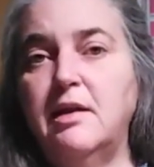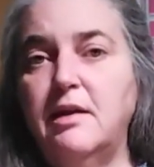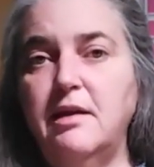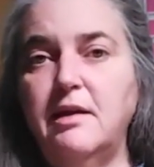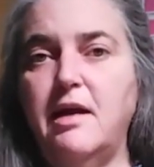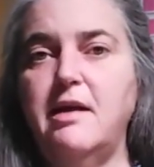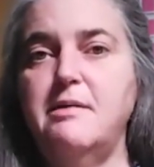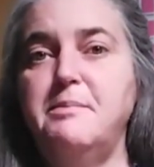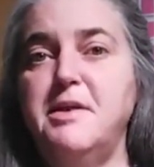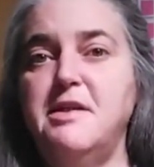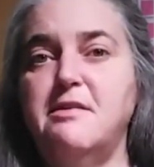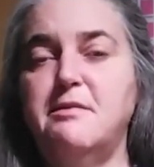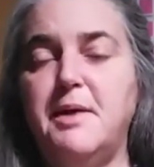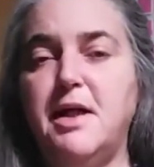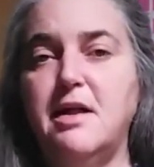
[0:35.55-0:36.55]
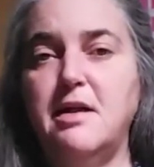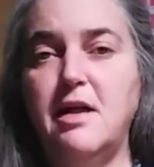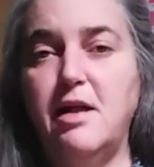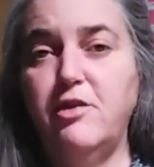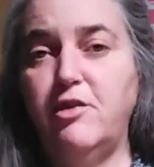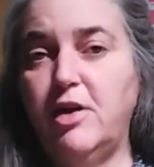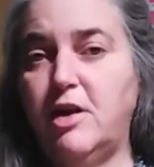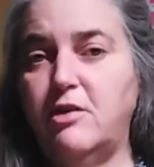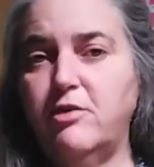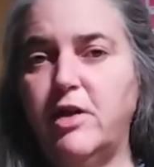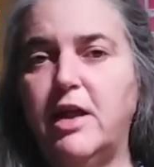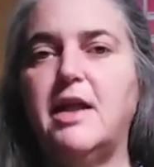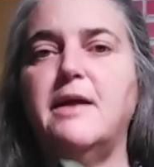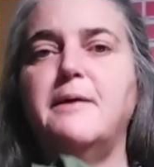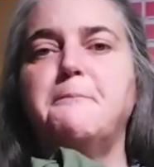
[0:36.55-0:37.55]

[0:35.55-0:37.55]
Thought I'd be smart and have it all ready.